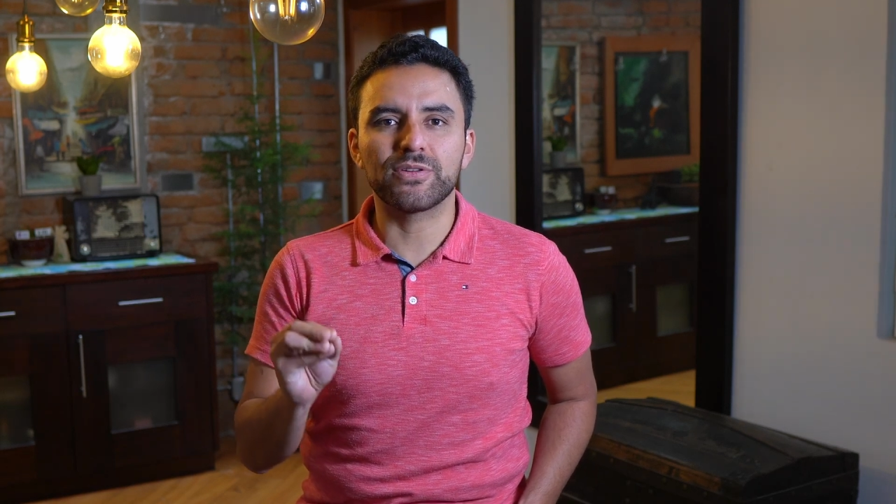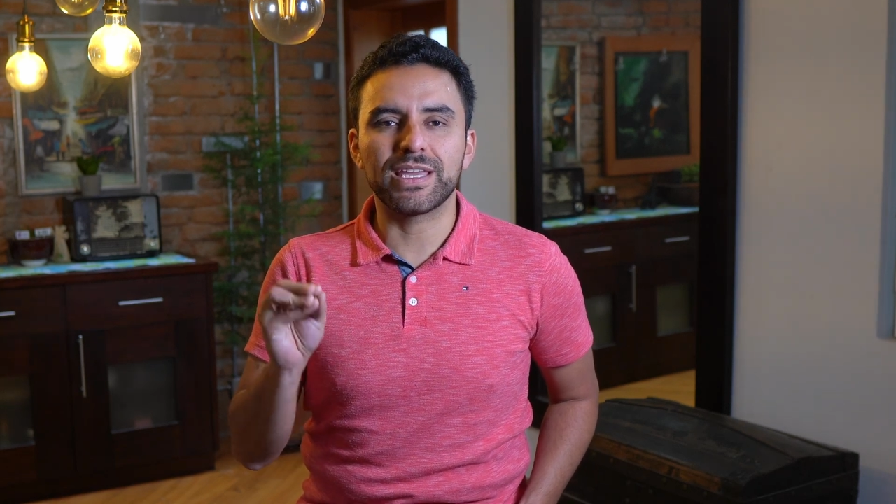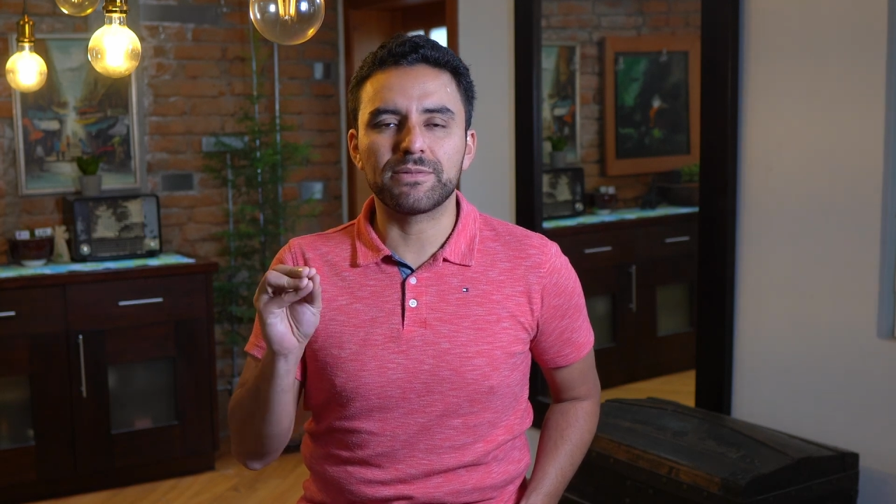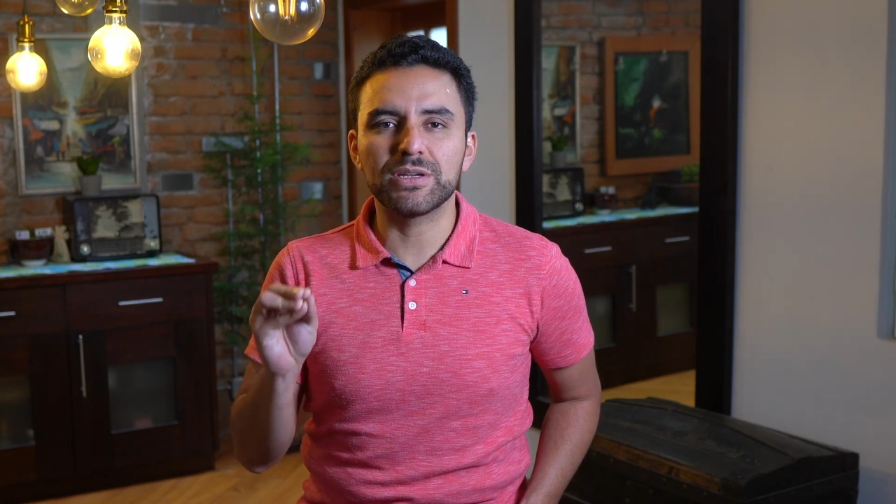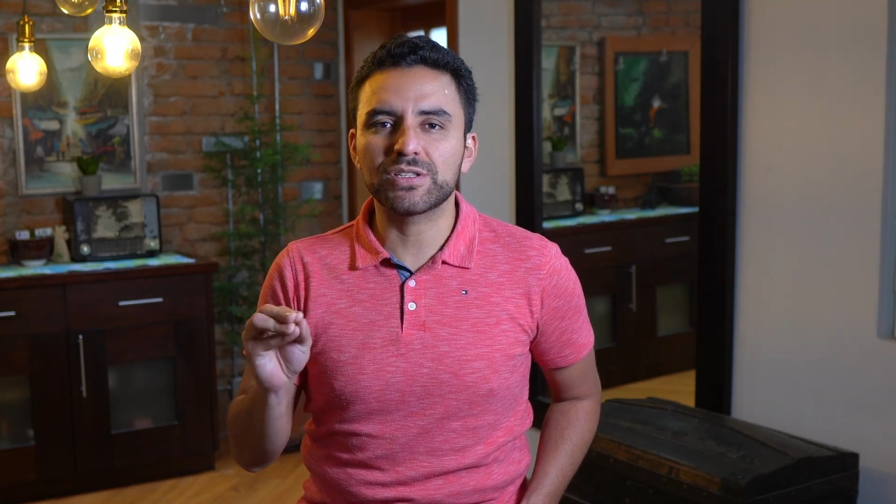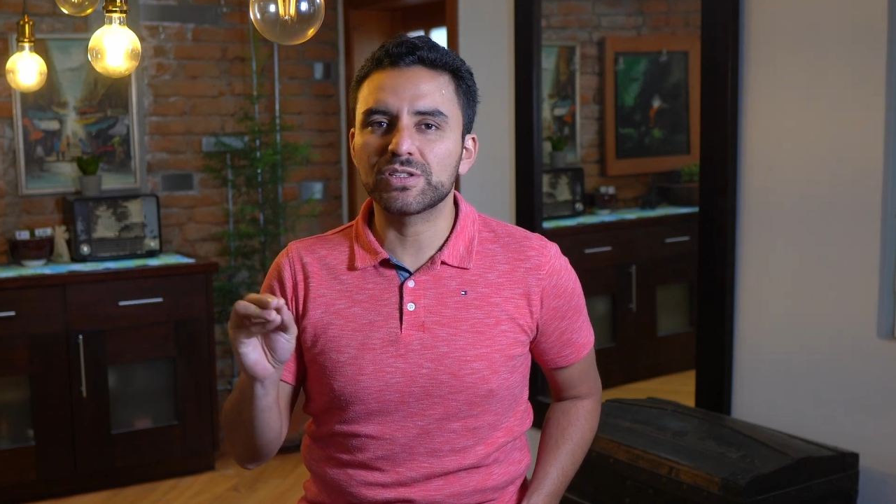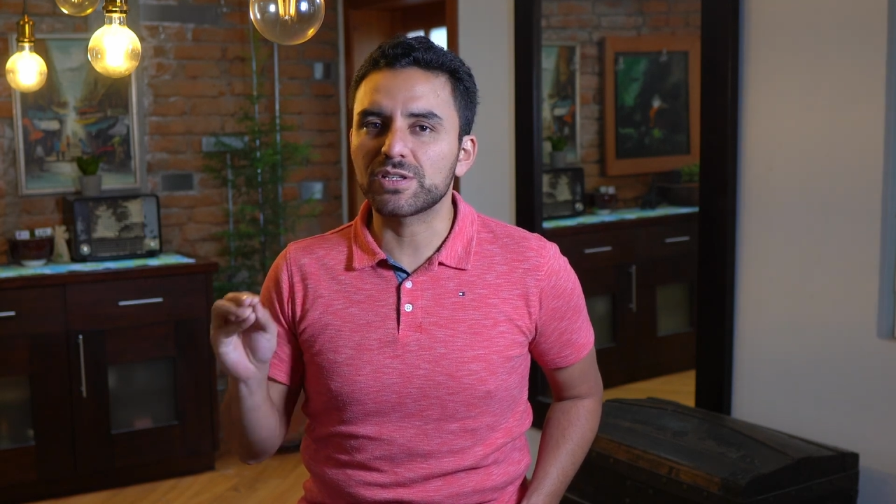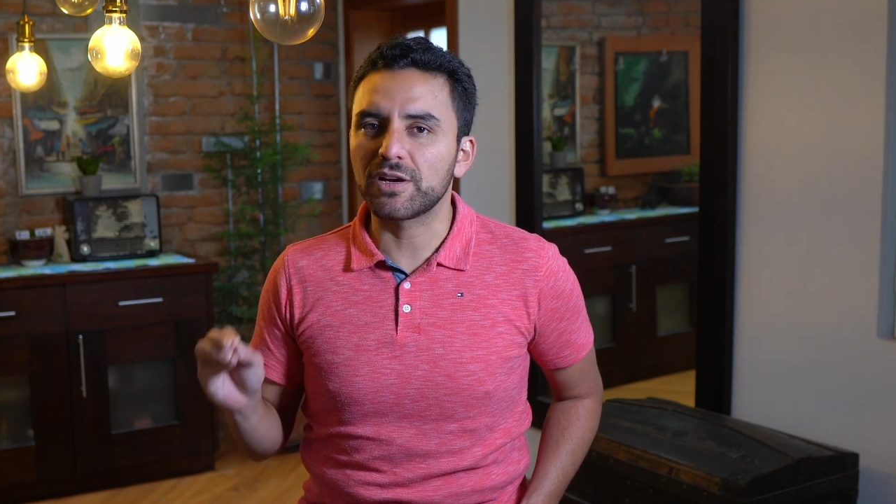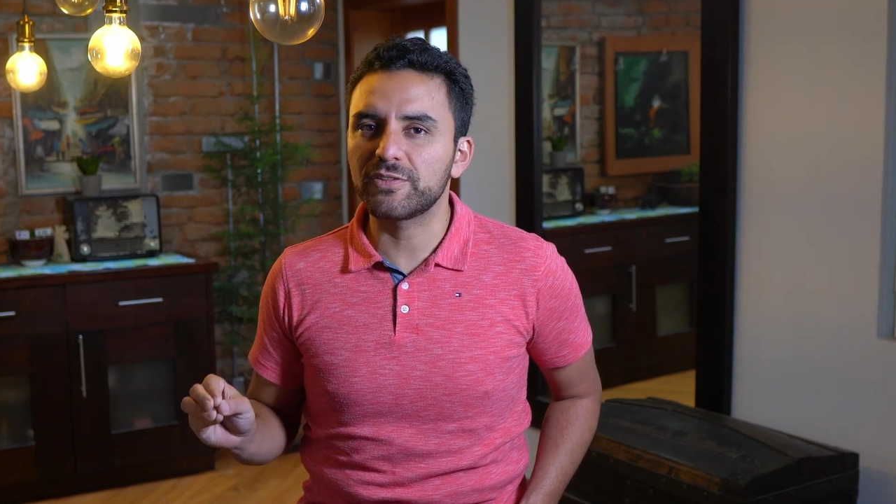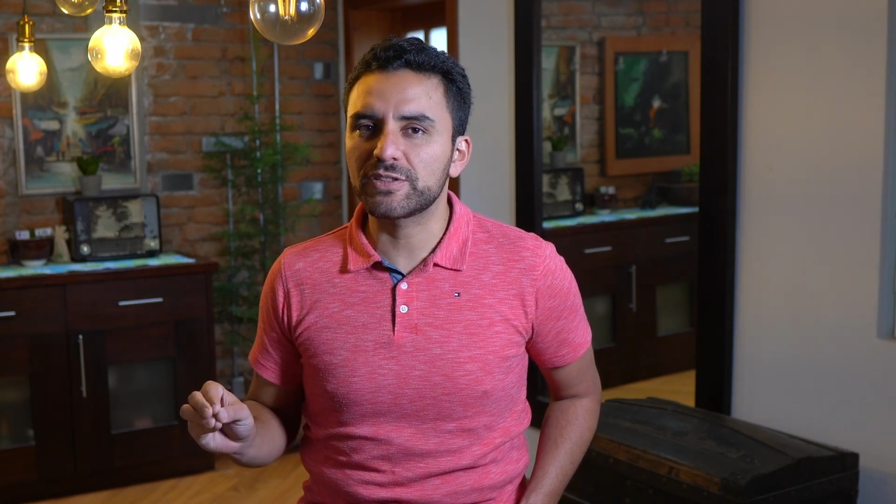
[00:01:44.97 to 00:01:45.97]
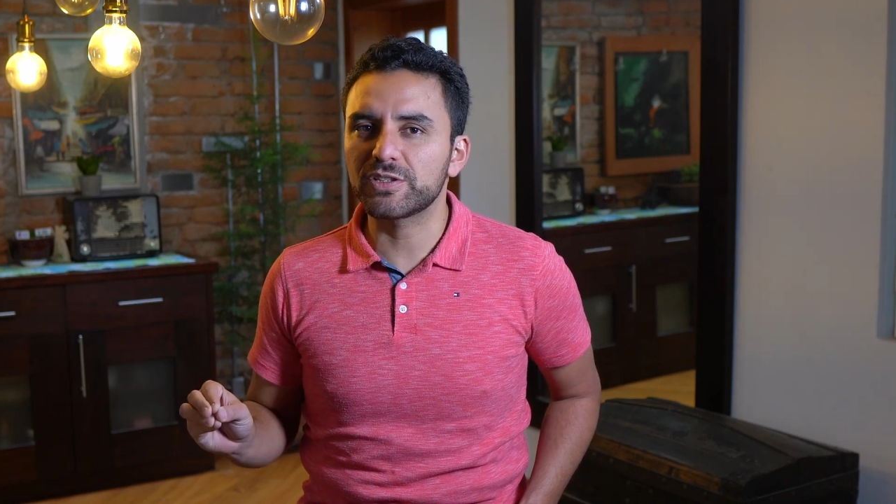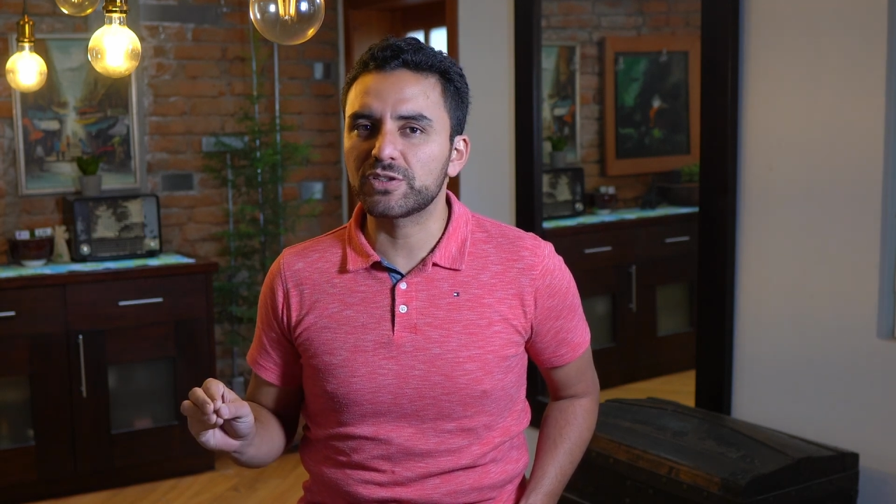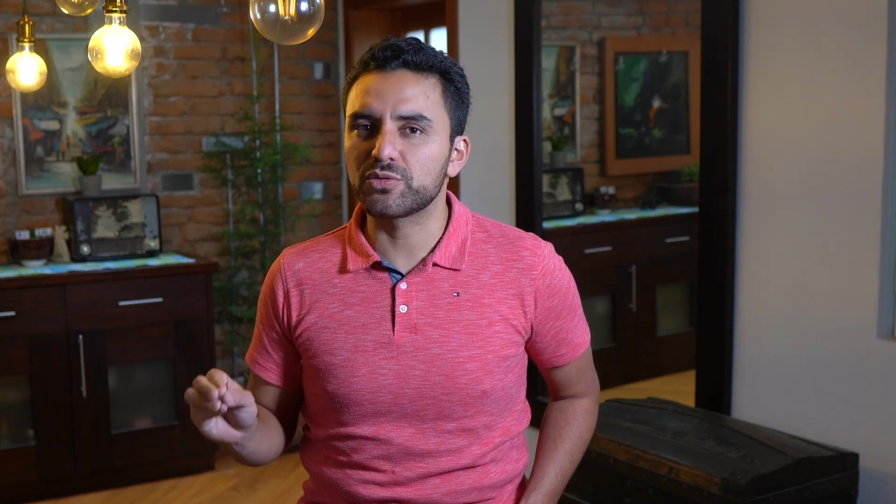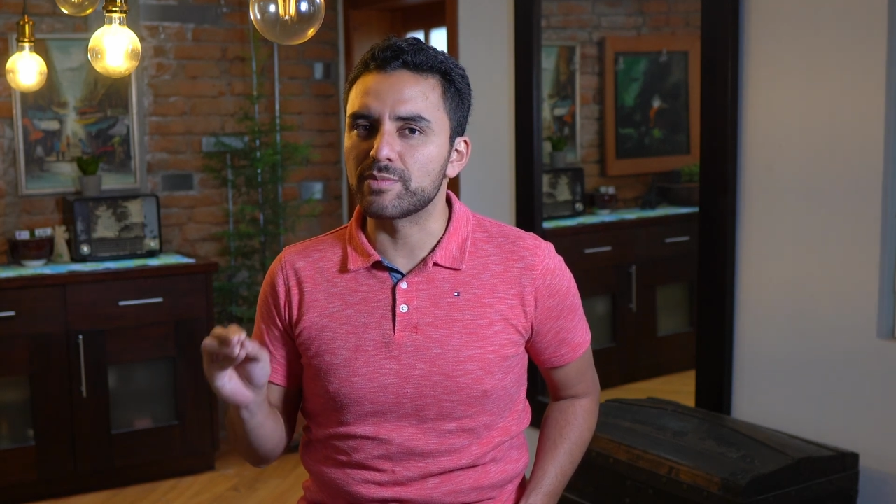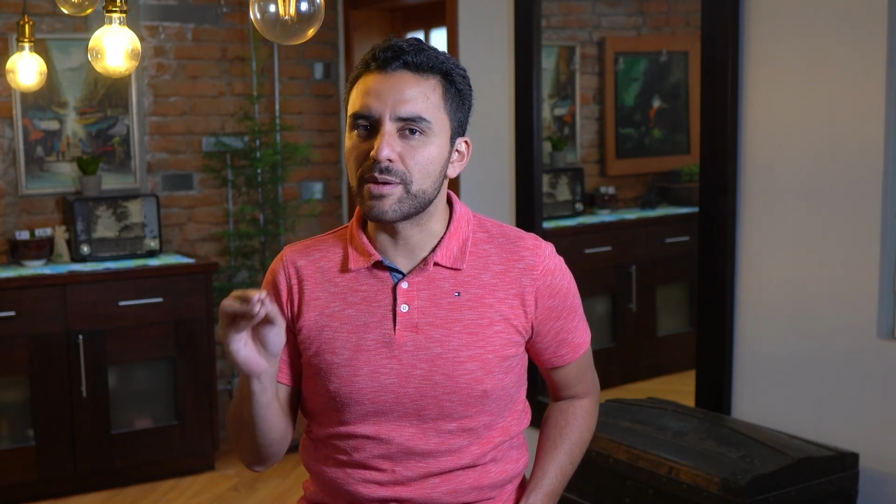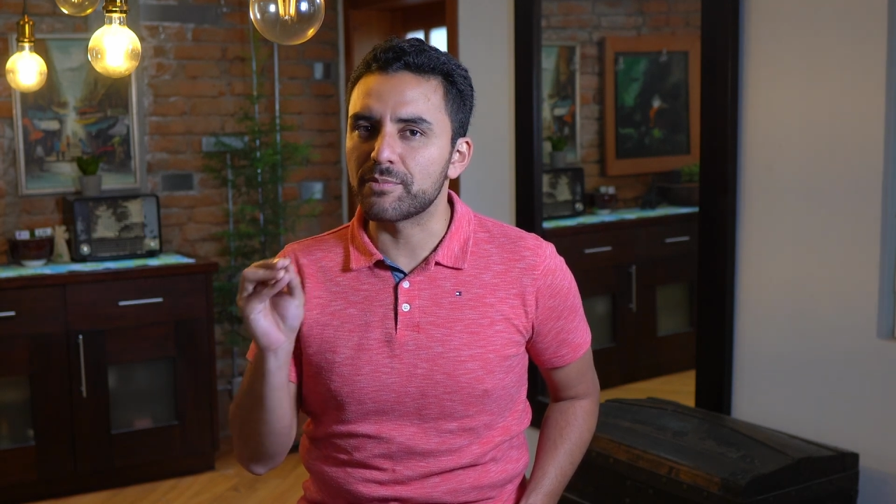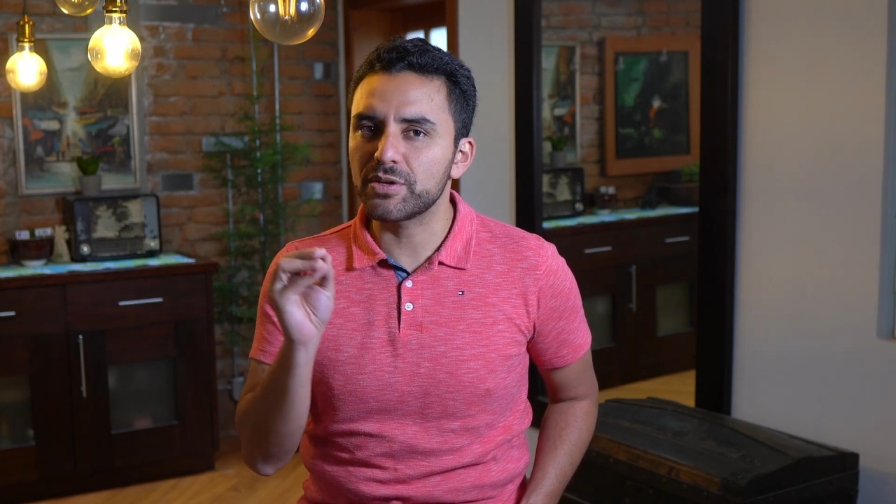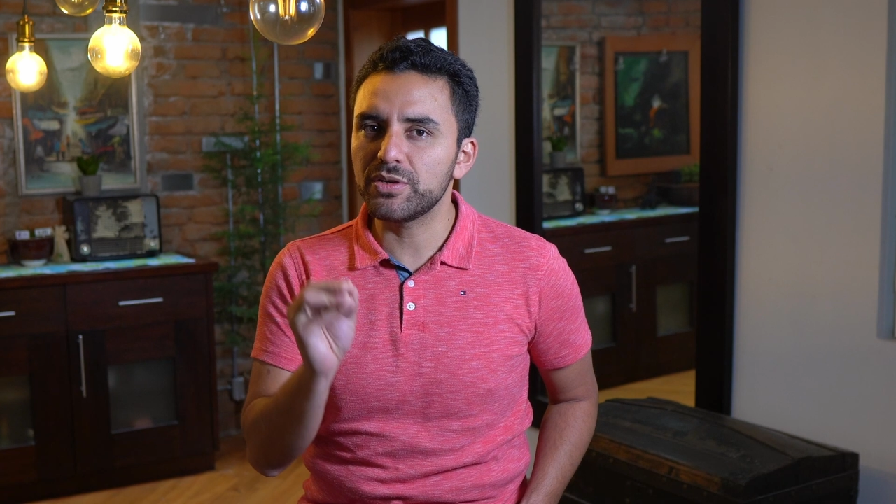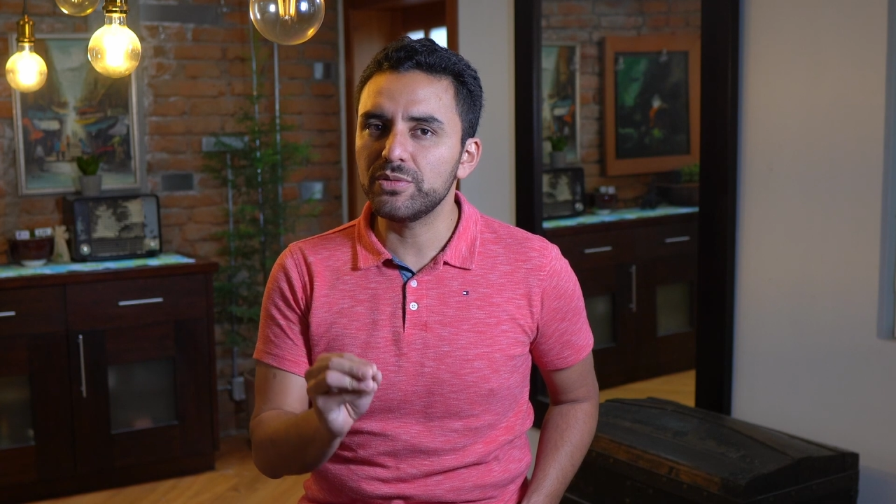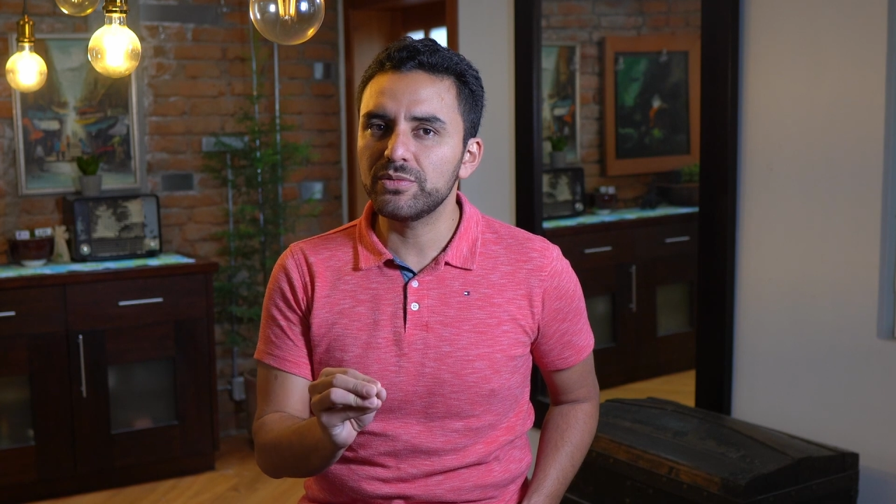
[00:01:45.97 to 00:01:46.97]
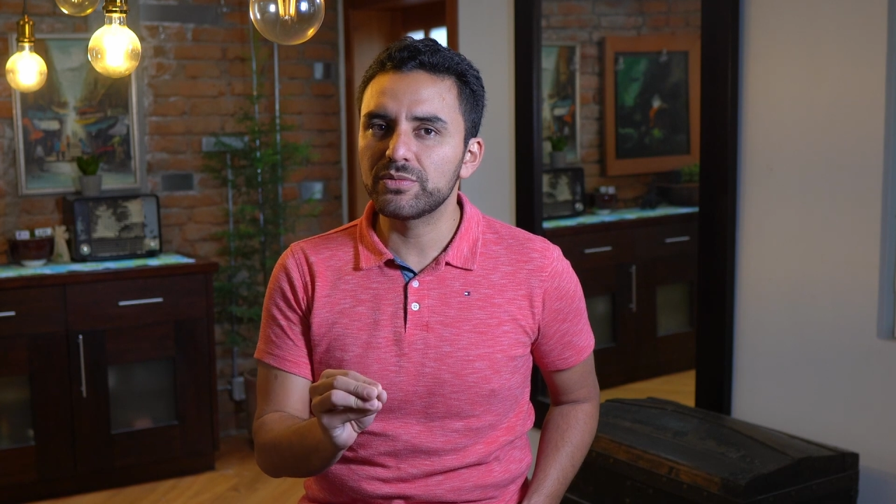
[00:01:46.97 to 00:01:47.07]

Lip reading: admissions officer to remember you?